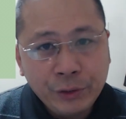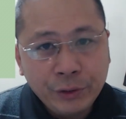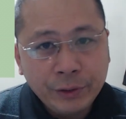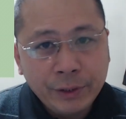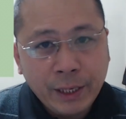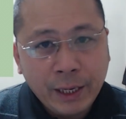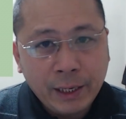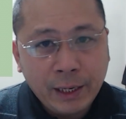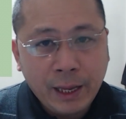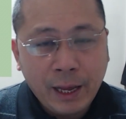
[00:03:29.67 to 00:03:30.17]

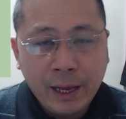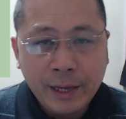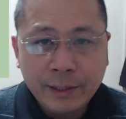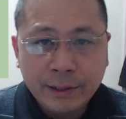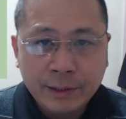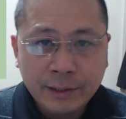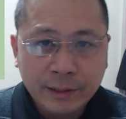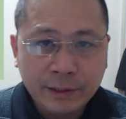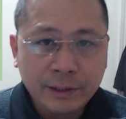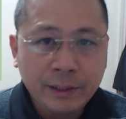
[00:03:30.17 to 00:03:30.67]
that I
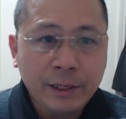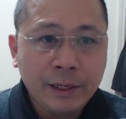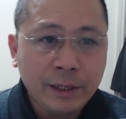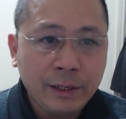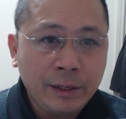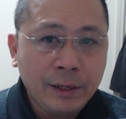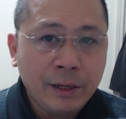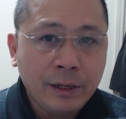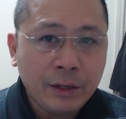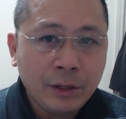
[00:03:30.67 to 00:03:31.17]

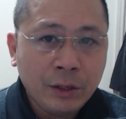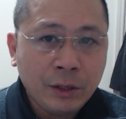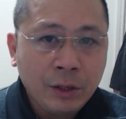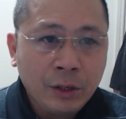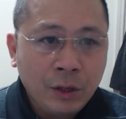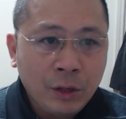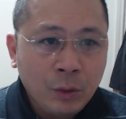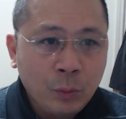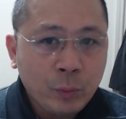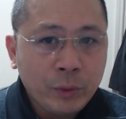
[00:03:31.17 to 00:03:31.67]
see
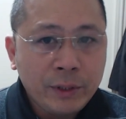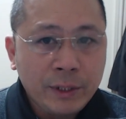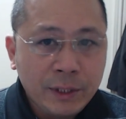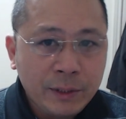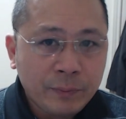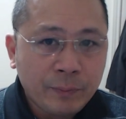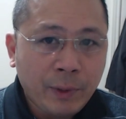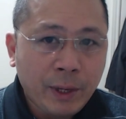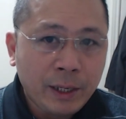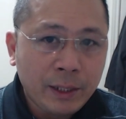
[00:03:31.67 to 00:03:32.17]
with this
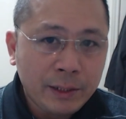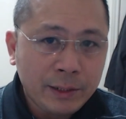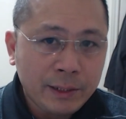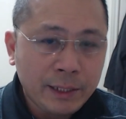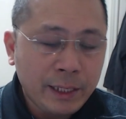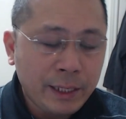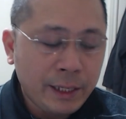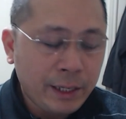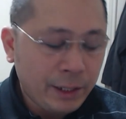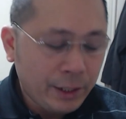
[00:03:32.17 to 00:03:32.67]

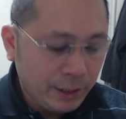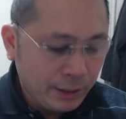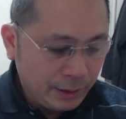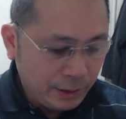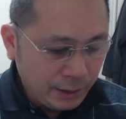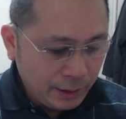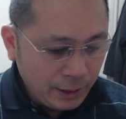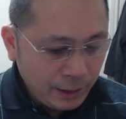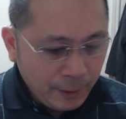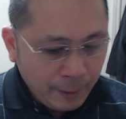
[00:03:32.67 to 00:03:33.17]
policy
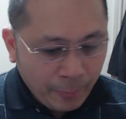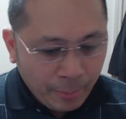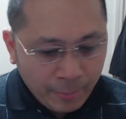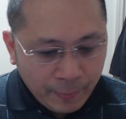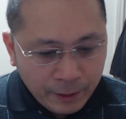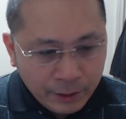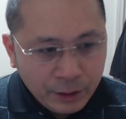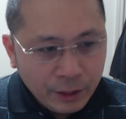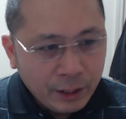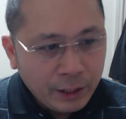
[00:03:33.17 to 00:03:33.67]
is
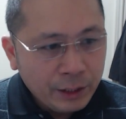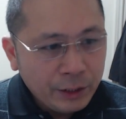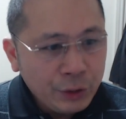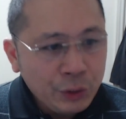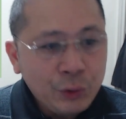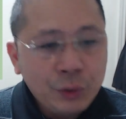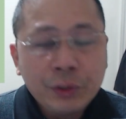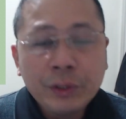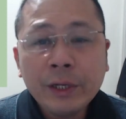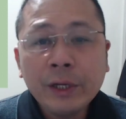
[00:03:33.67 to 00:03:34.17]

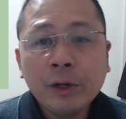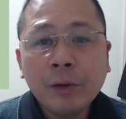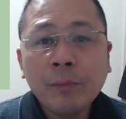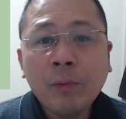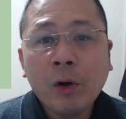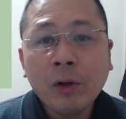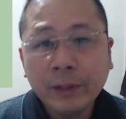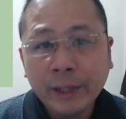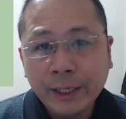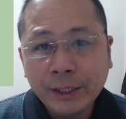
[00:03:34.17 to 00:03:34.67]
using of
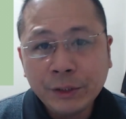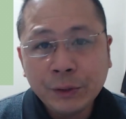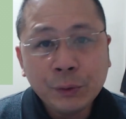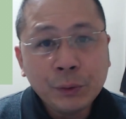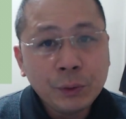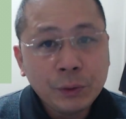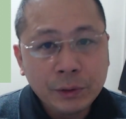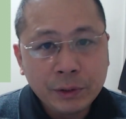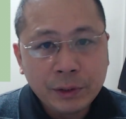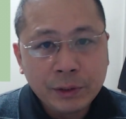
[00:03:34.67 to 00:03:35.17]
online
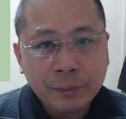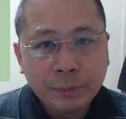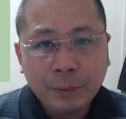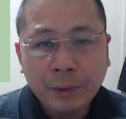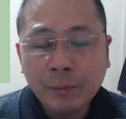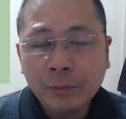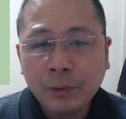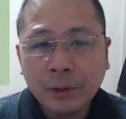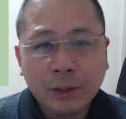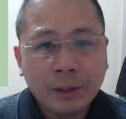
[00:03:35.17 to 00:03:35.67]
tools
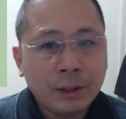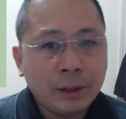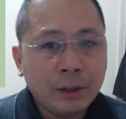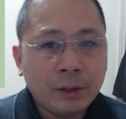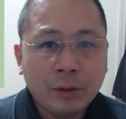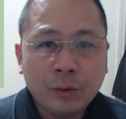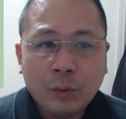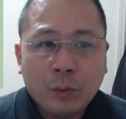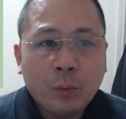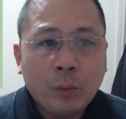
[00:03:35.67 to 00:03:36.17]
from
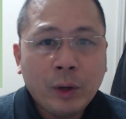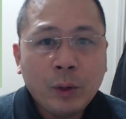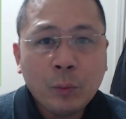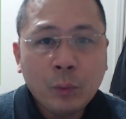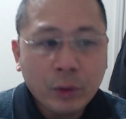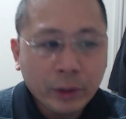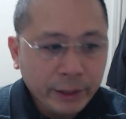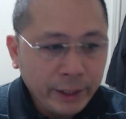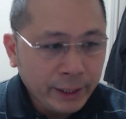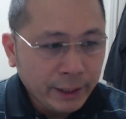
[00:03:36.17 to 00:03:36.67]
while
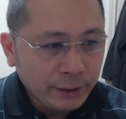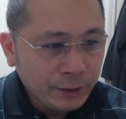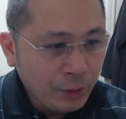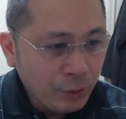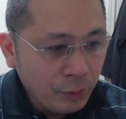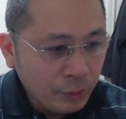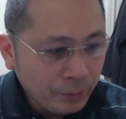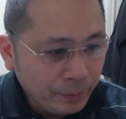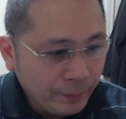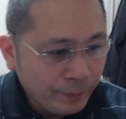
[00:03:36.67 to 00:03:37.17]
working at
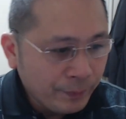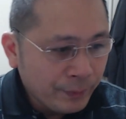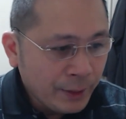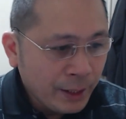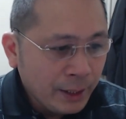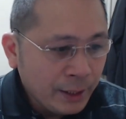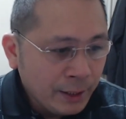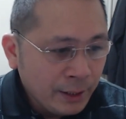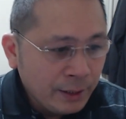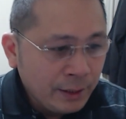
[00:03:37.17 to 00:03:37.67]
home.
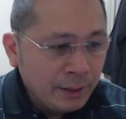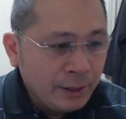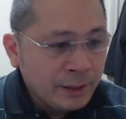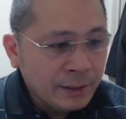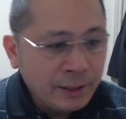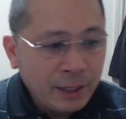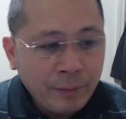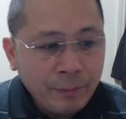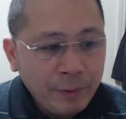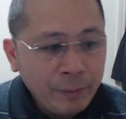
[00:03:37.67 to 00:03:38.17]

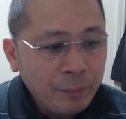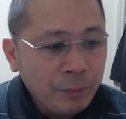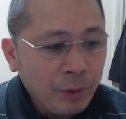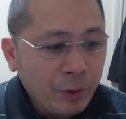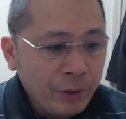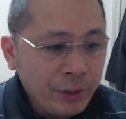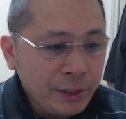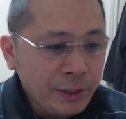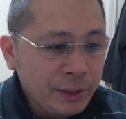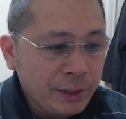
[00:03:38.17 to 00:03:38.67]
Some
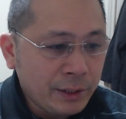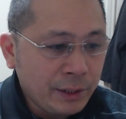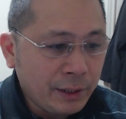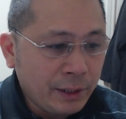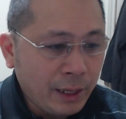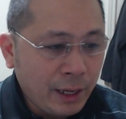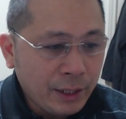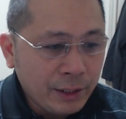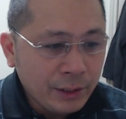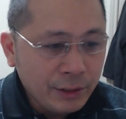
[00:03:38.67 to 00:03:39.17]
employees,
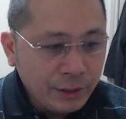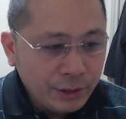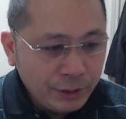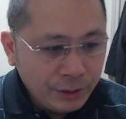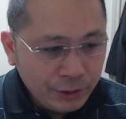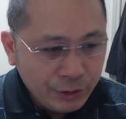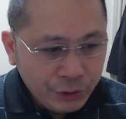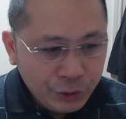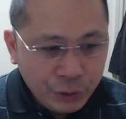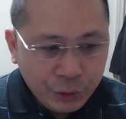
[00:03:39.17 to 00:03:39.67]

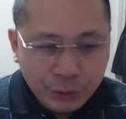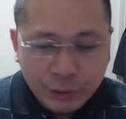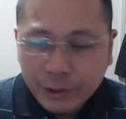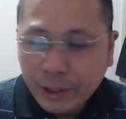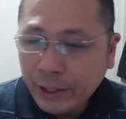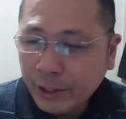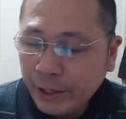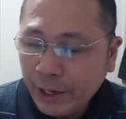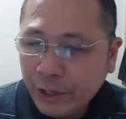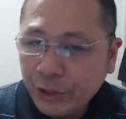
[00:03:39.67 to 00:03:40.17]
and due to the
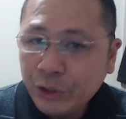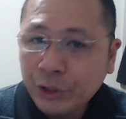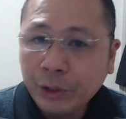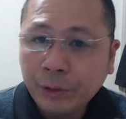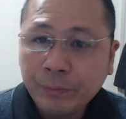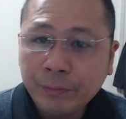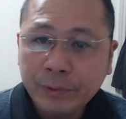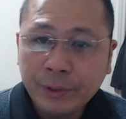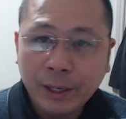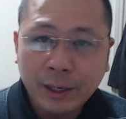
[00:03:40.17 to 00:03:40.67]
nature
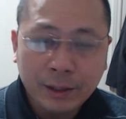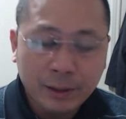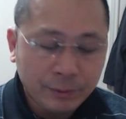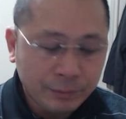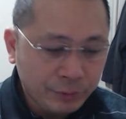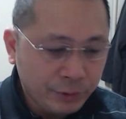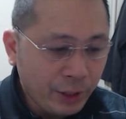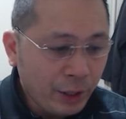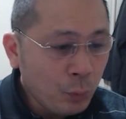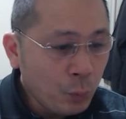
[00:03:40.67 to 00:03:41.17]
of
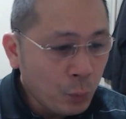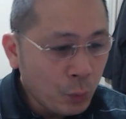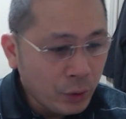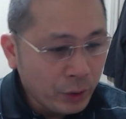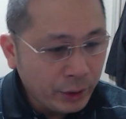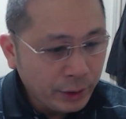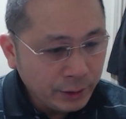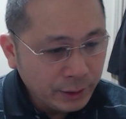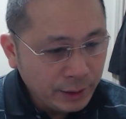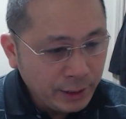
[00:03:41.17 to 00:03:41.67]
their
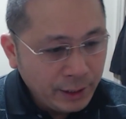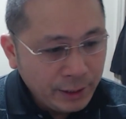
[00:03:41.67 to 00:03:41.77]
work,